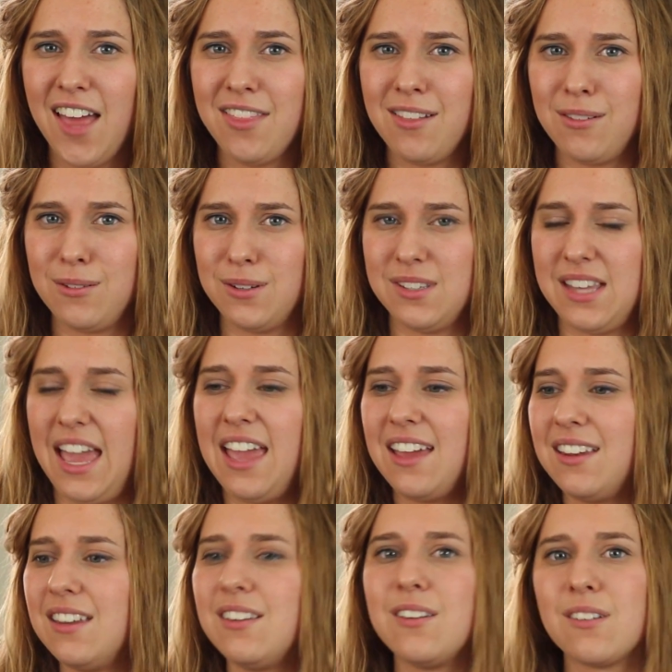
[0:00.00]
the Lord's
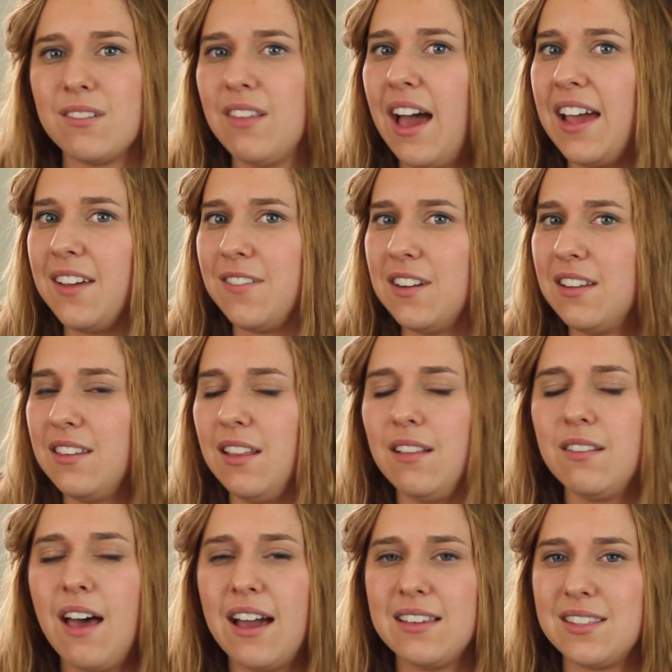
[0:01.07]
hand in your life and in
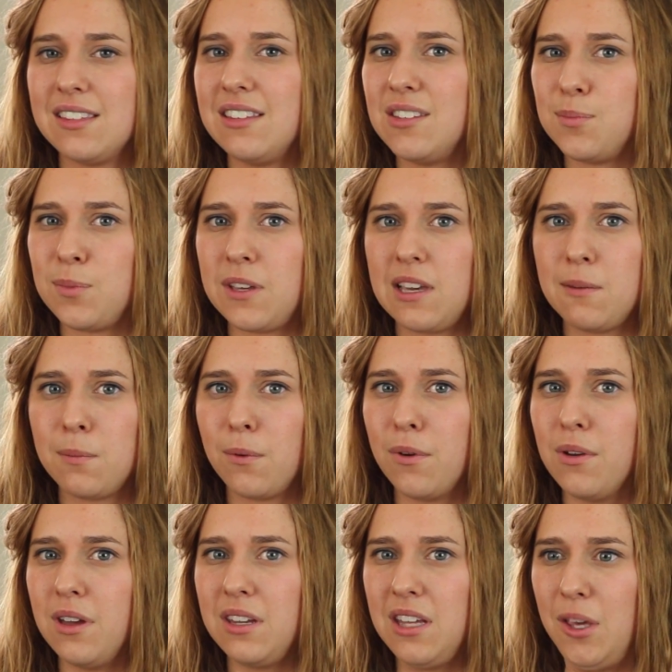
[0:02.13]
the lives of these
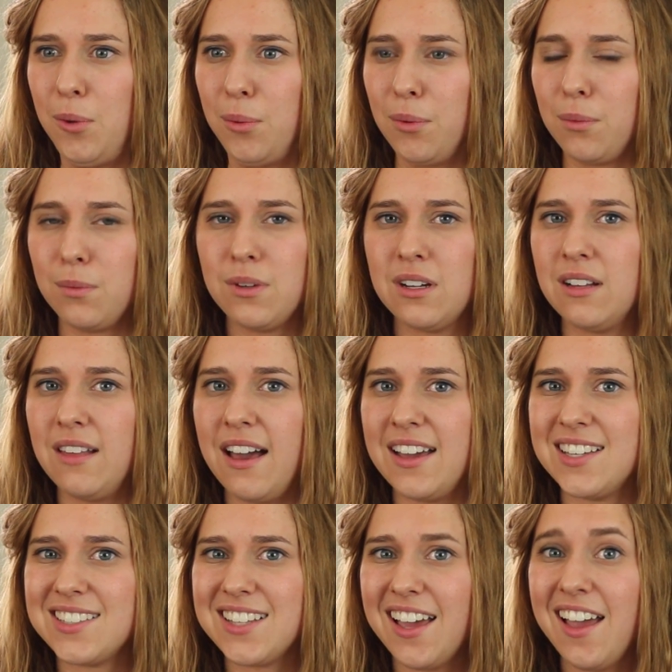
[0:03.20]
people, and you will
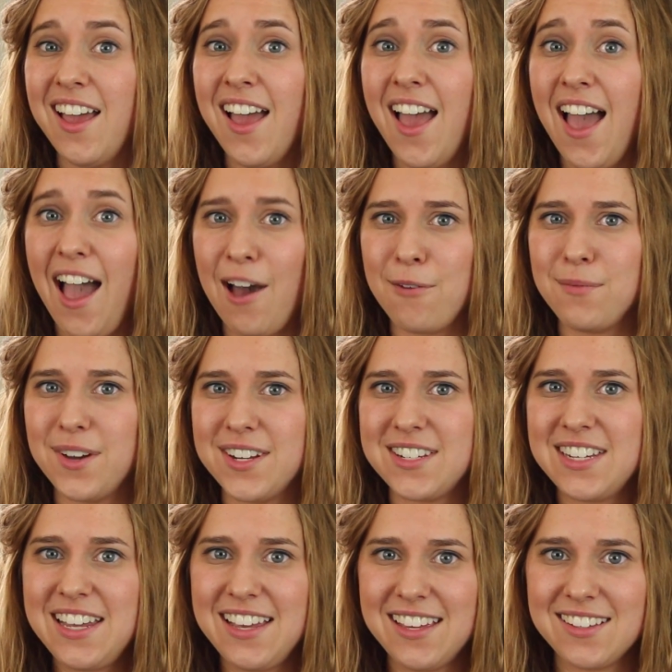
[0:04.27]
realize how
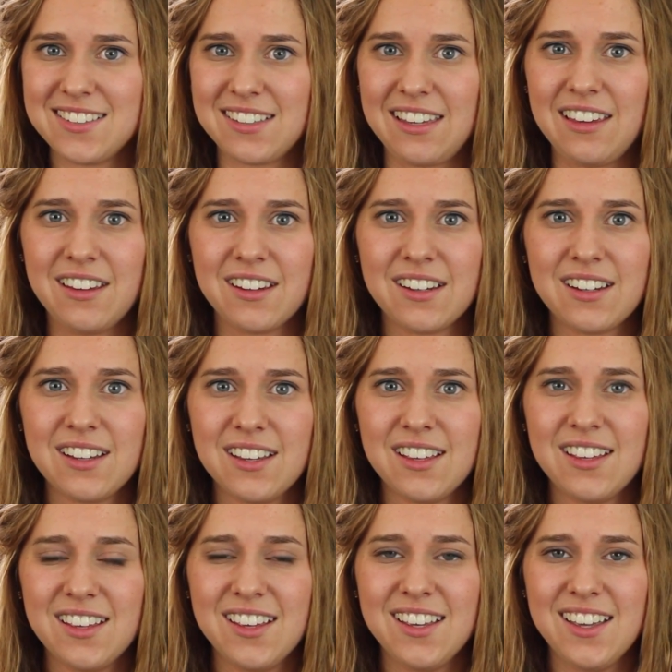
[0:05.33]
much He is here
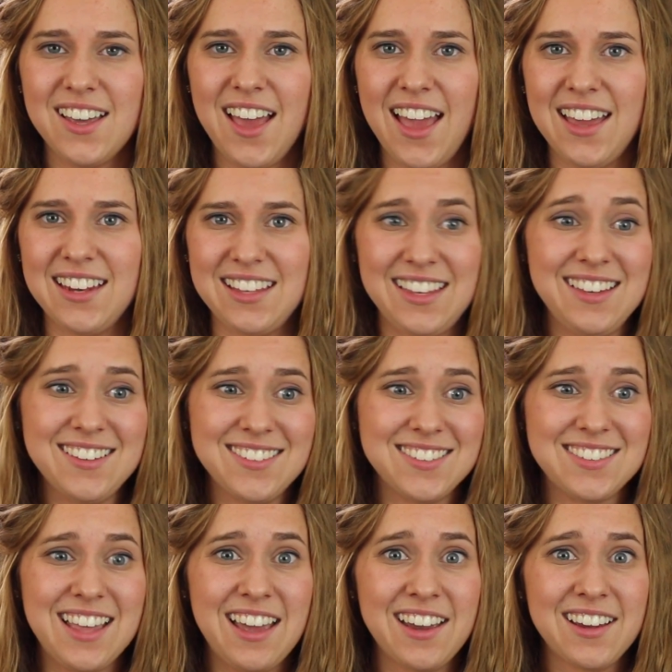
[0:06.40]
and He
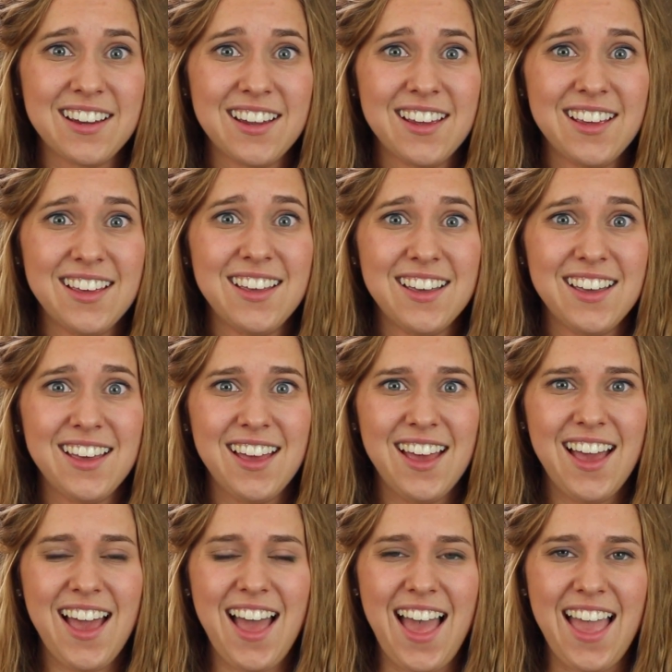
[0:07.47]
is there.
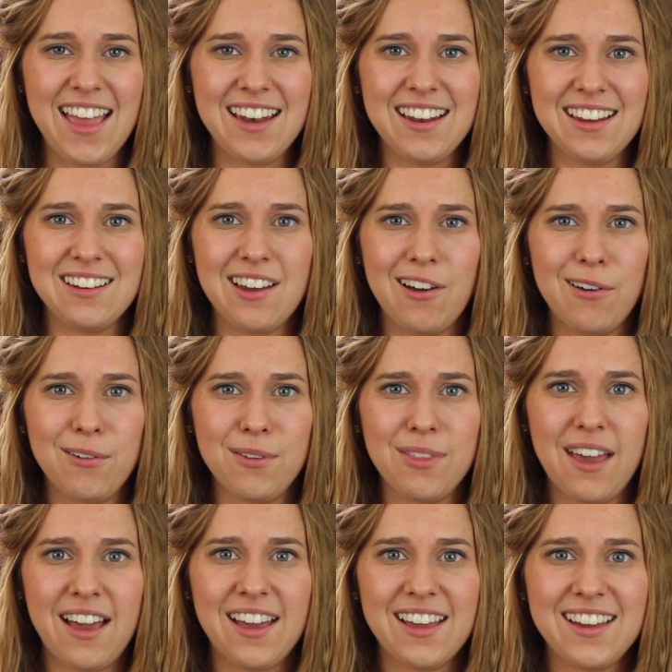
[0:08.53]
And I know
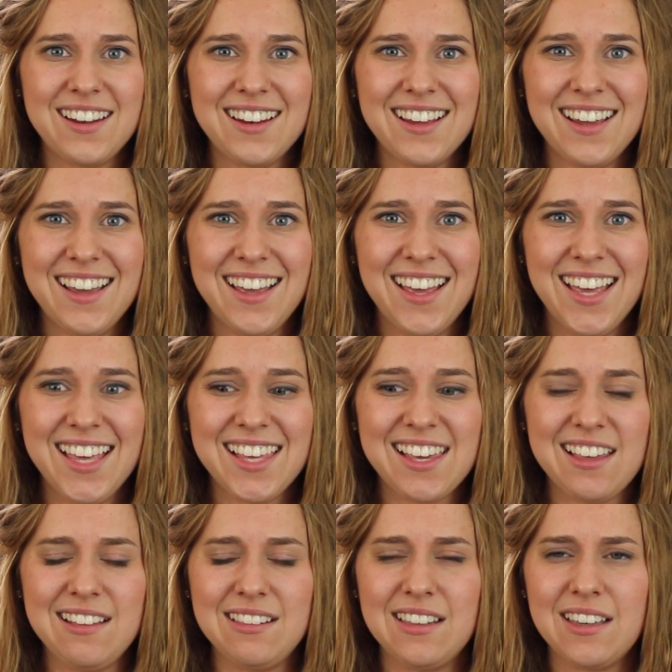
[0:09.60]
that
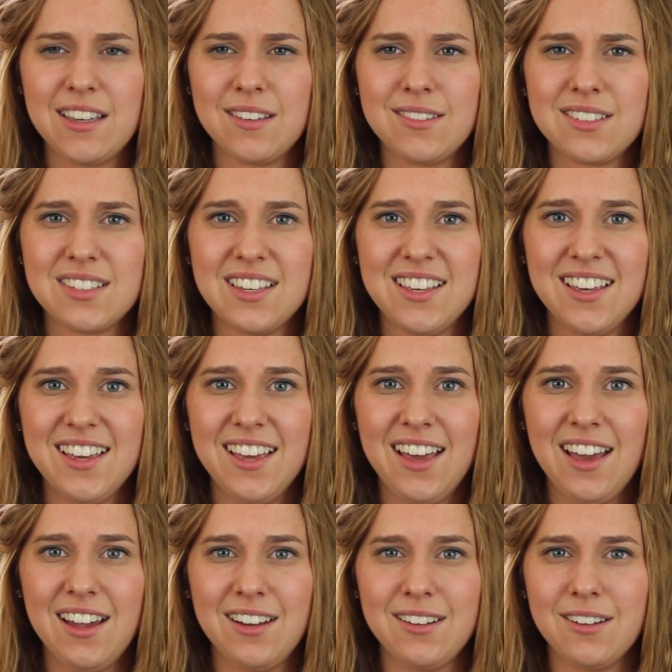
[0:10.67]
He lives.
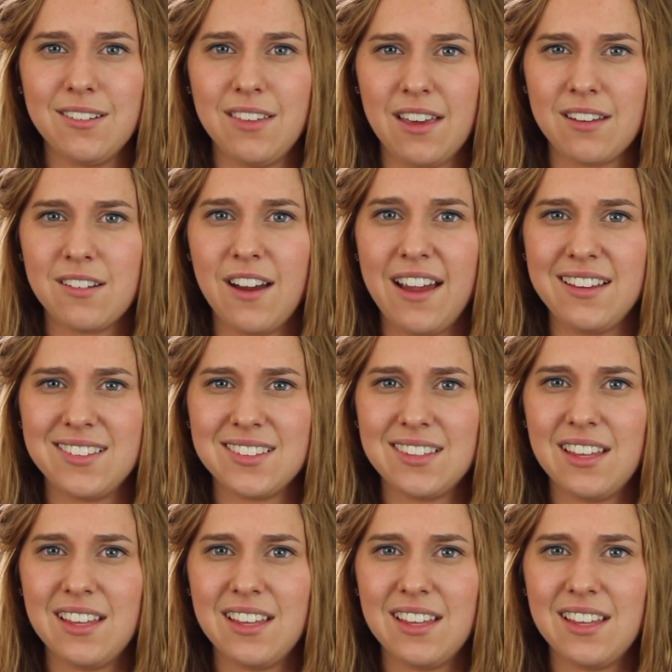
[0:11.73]
I know that Christ